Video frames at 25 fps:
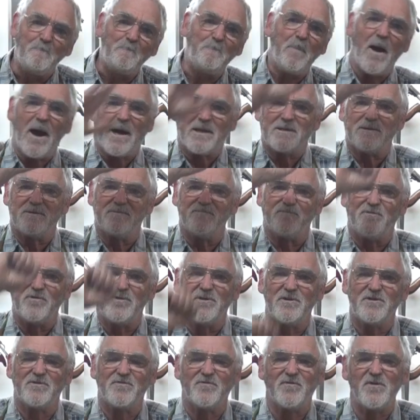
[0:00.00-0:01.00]
But for
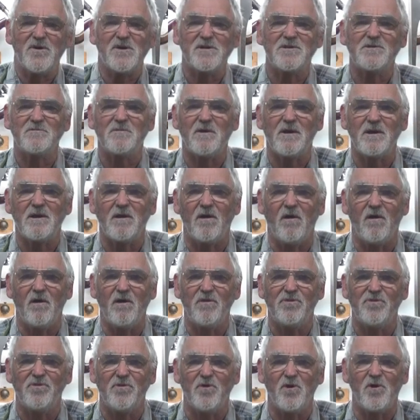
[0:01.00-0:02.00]
this first one, I
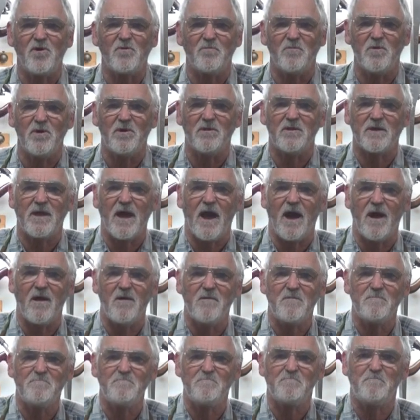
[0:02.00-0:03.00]
thought we'll
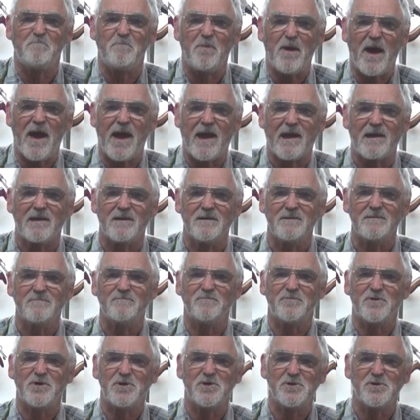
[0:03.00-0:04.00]
go back
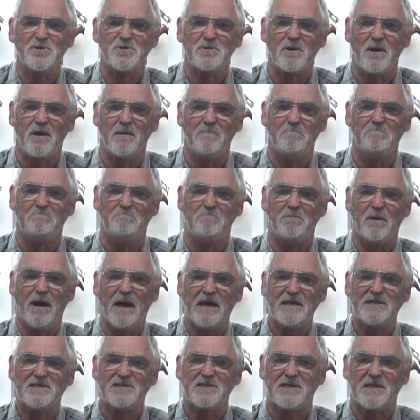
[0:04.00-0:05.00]
to
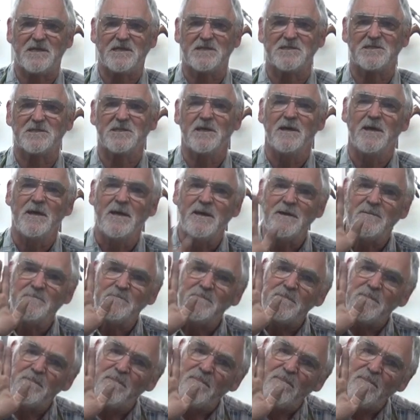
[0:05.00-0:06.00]
basics.
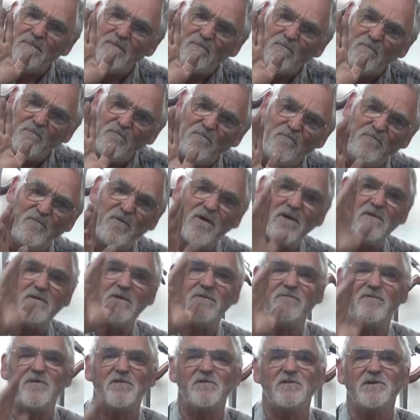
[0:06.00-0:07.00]

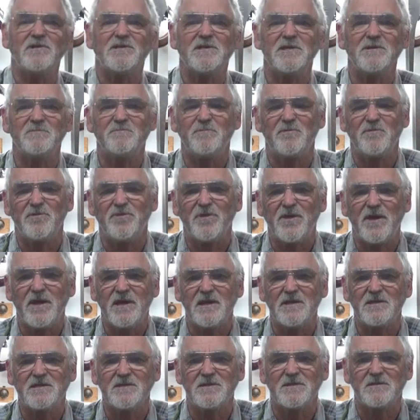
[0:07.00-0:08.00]
Very, very simple
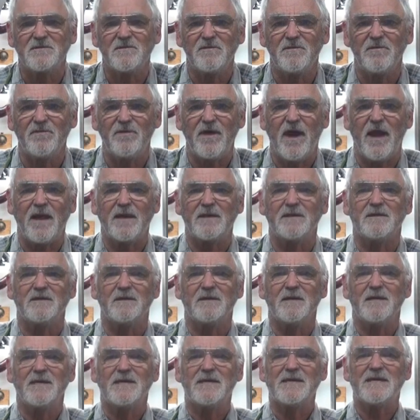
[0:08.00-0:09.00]
things that
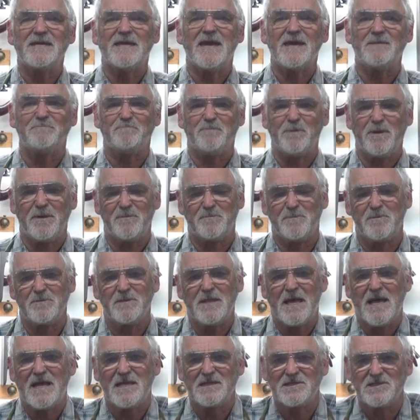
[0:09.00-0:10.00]
get
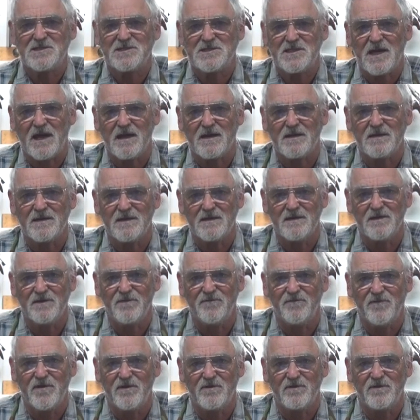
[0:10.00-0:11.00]
people unstuck at the
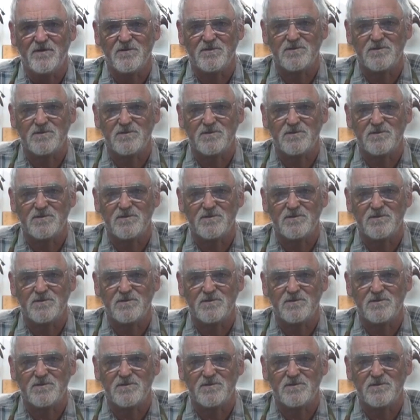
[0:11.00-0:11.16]
very